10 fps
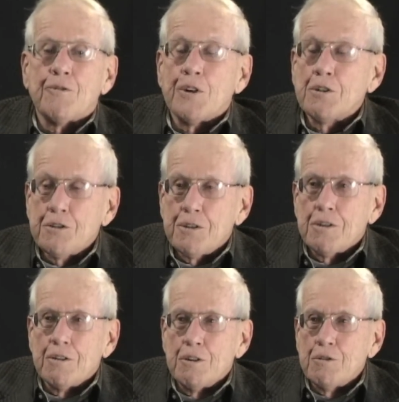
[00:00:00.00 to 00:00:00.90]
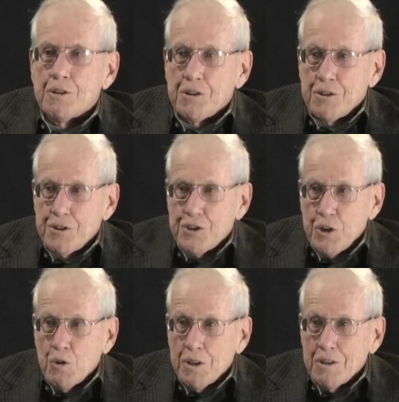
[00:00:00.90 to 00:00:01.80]
first lunar
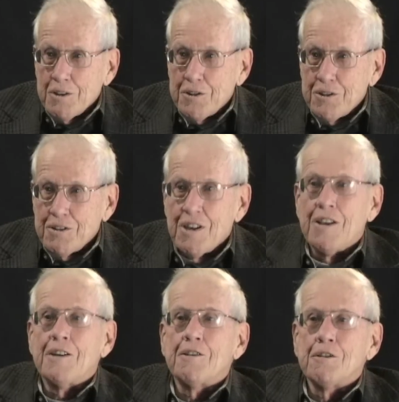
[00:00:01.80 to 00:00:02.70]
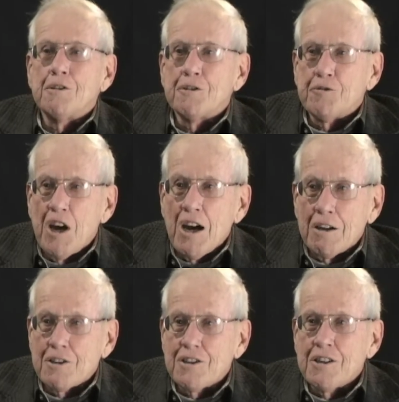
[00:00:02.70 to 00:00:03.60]
soils and then lunar
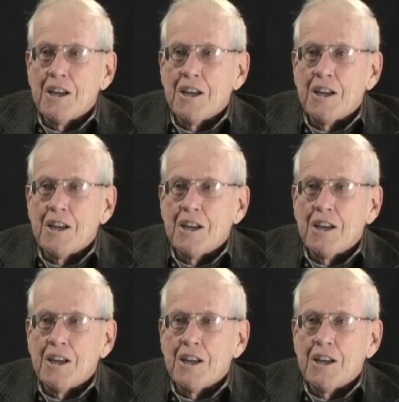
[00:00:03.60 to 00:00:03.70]
rocks,